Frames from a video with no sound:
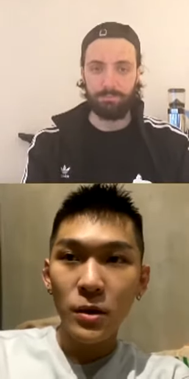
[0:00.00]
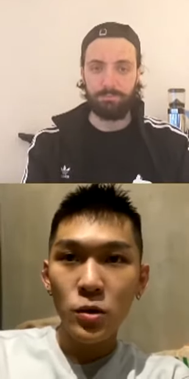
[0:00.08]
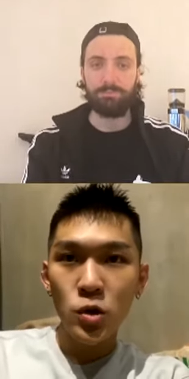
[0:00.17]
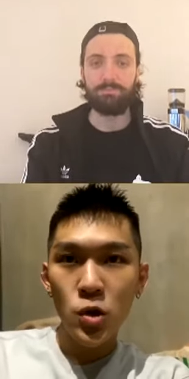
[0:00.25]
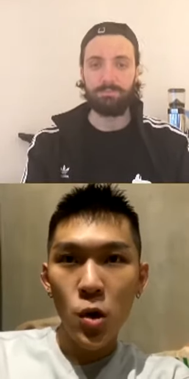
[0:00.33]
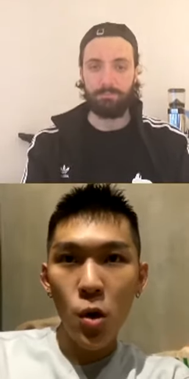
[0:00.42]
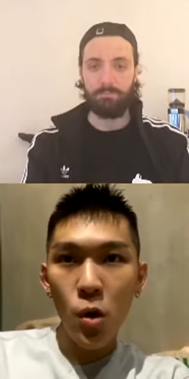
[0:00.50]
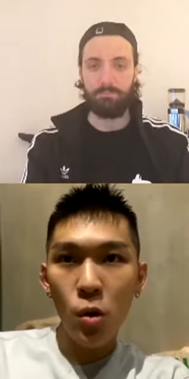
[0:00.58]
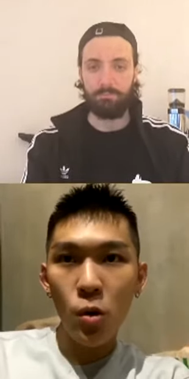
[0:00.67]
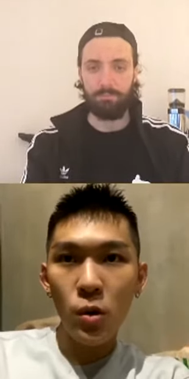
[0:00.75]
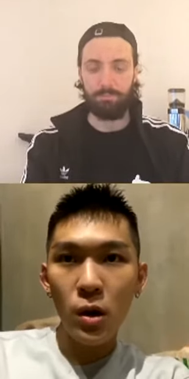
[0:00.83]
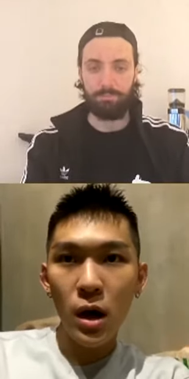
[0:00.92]

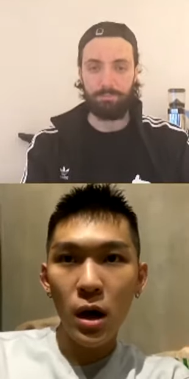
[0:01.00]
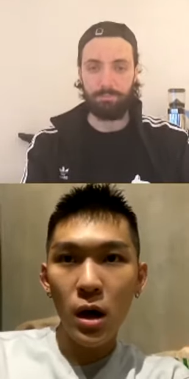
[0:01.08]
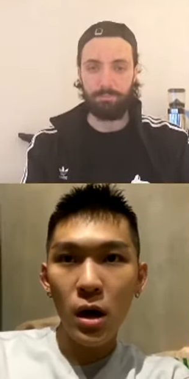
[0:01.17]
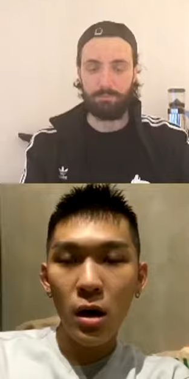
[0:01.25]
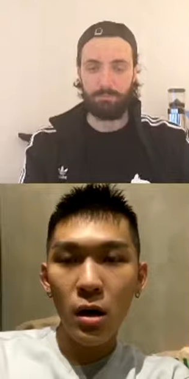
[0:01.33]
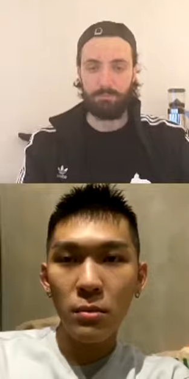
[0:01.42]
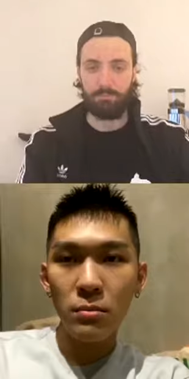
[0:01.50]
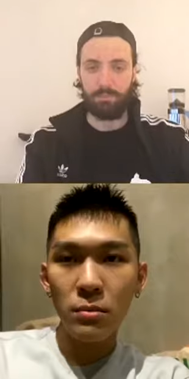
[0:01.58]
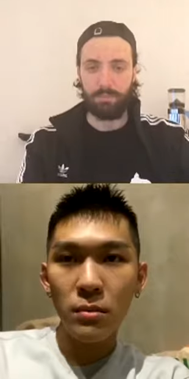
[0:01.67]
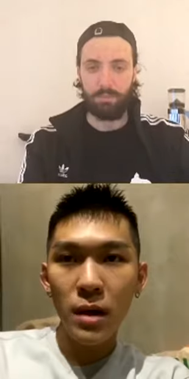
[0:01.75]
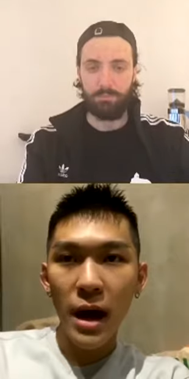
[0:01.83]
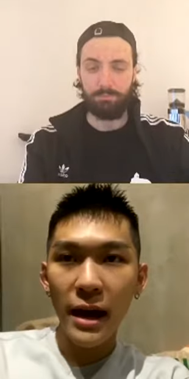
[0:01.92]
Speaker 1: So um,
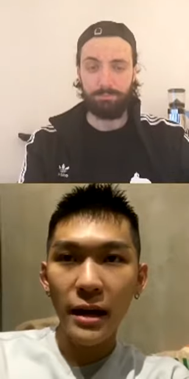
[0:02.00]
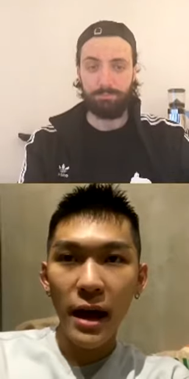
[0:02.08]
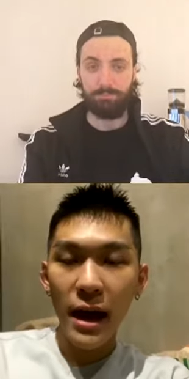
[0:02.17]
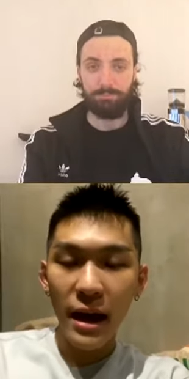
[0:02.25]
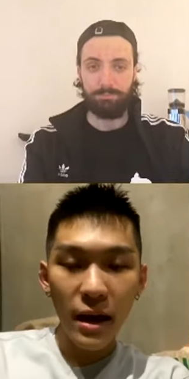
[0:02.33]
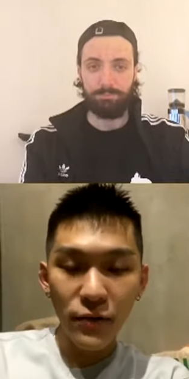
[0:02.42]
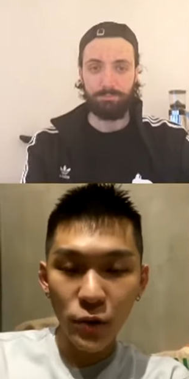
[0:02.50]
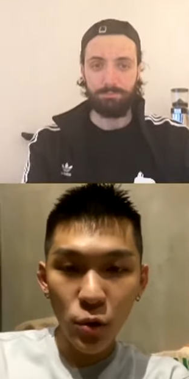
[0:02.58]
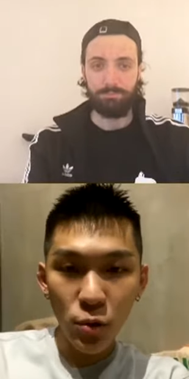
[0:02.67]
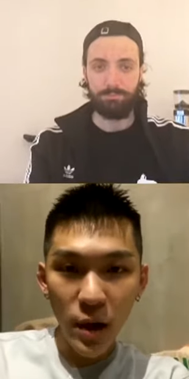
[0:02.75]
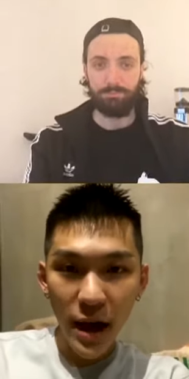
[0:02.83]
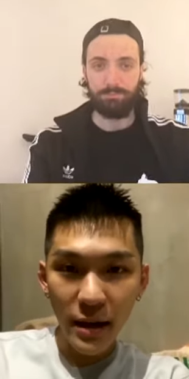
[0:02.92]
I, I have
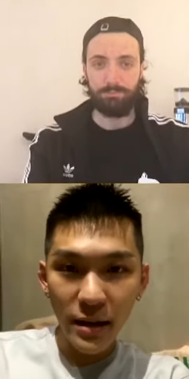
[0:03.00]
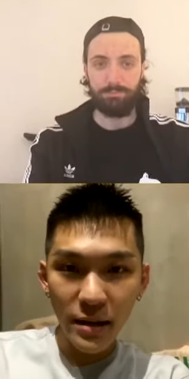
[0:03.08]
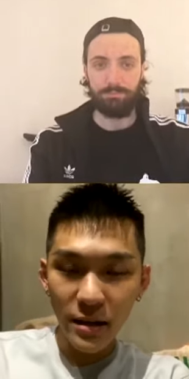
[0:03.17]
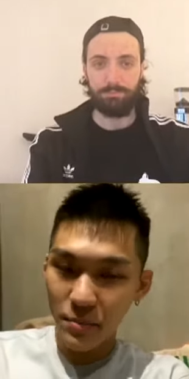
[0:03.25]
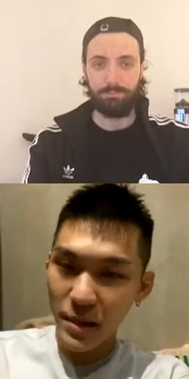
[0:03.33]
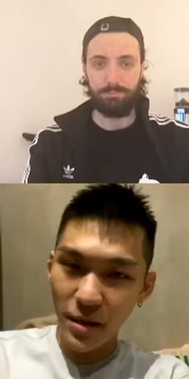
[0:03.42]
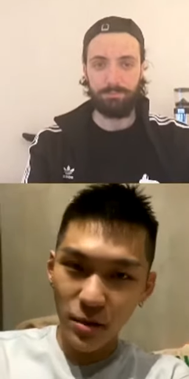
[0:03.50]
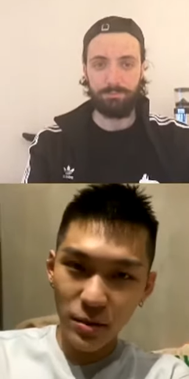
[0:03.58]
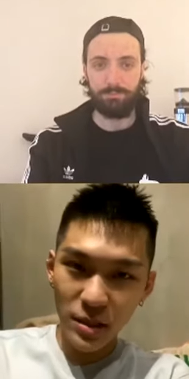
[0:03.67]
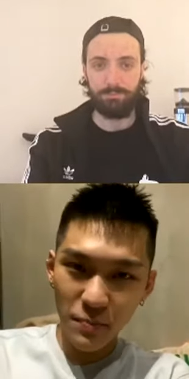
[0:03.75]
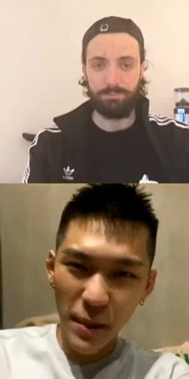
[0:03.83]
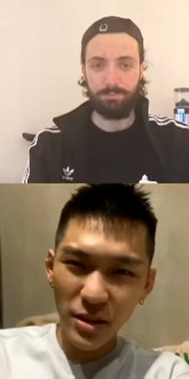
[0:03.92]
no idea about
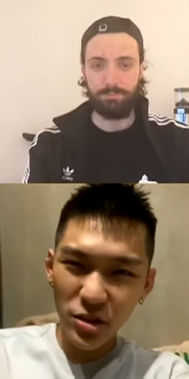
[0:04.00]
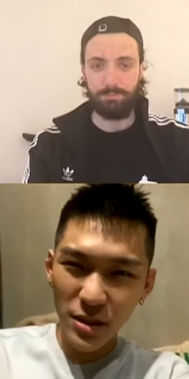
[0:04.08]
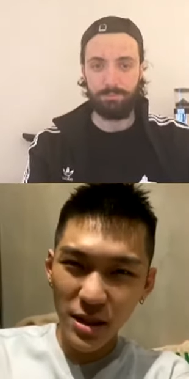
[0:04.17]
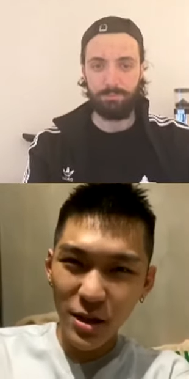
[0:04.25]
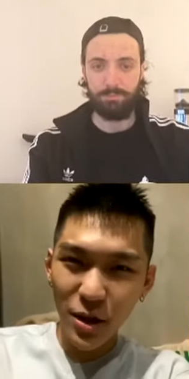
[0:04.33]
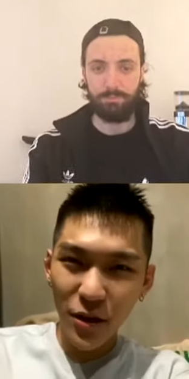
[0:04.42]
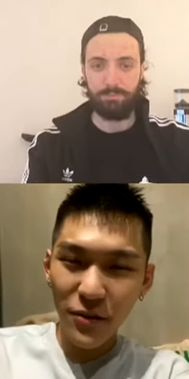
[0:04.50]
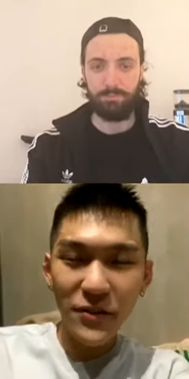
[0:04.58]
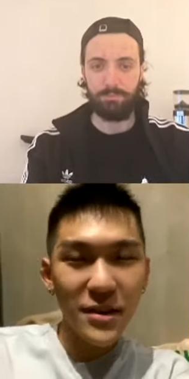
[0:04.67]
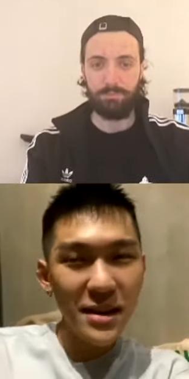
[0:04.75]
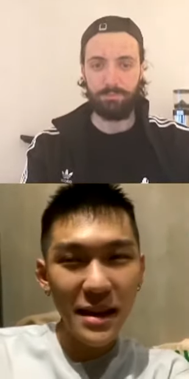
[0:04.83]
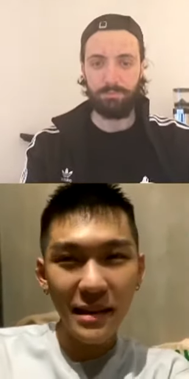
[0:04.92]
specialty
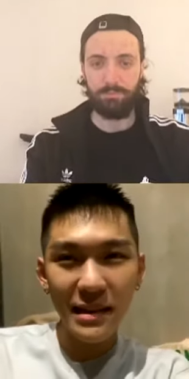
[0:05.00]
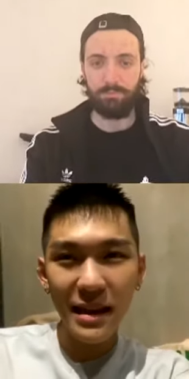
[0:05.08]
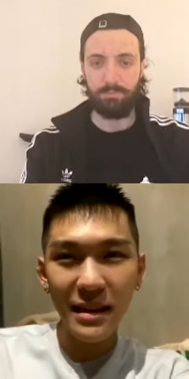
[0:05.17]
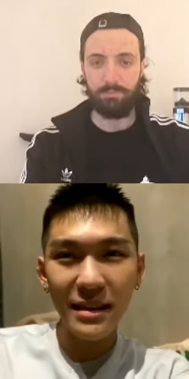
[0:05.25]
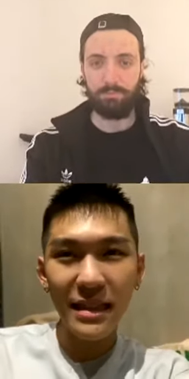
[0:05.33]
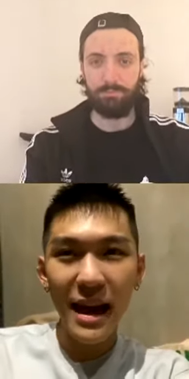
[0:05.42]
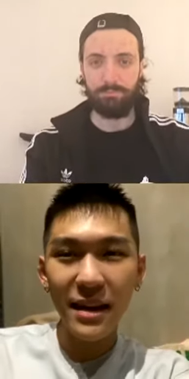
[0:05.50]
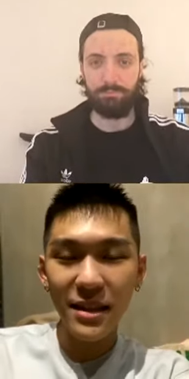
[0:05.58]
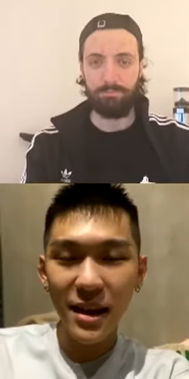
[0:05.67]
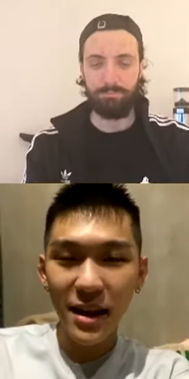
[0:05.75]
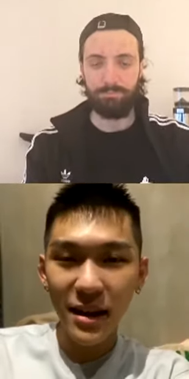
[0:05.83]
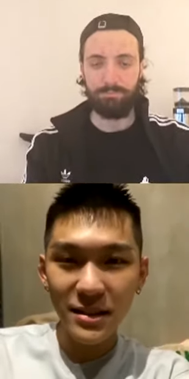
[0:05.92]
coffee and then latte
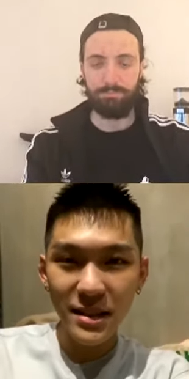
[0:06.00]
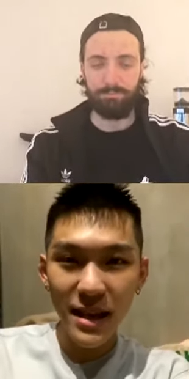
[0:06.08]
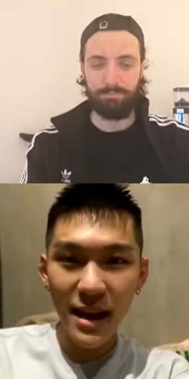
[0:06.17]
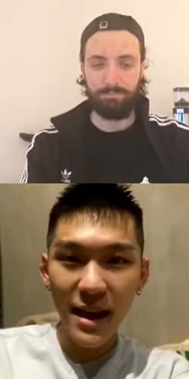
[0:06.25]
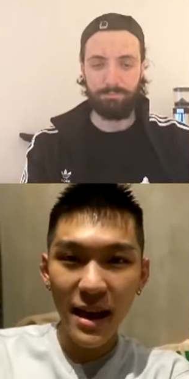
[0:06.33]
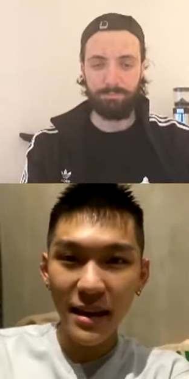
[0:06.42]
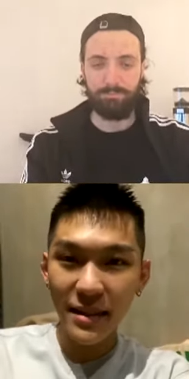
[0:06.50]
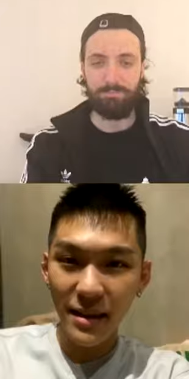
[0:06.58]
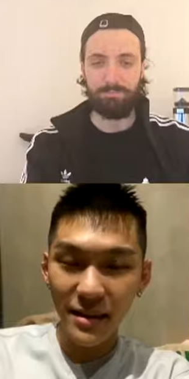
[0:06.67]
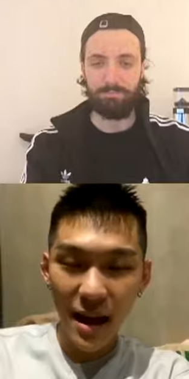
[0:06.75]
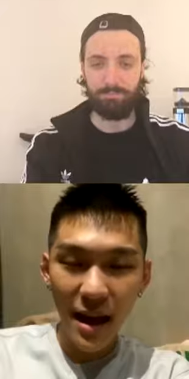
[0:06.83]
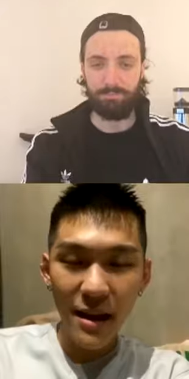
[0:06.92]
arts at that
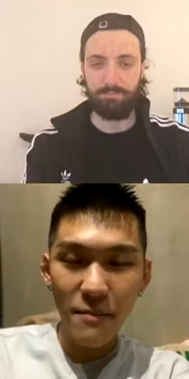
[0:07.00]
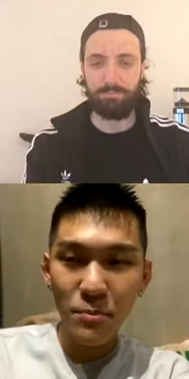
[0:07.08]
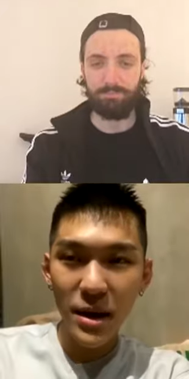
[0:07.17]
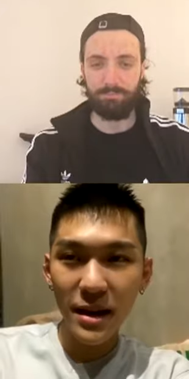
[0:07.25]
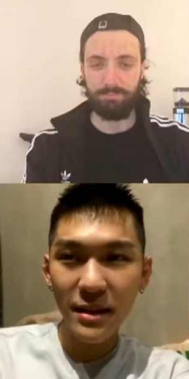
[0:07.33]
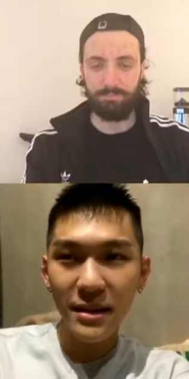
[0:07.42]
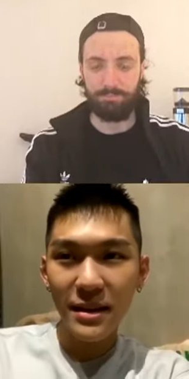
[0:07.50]
time, but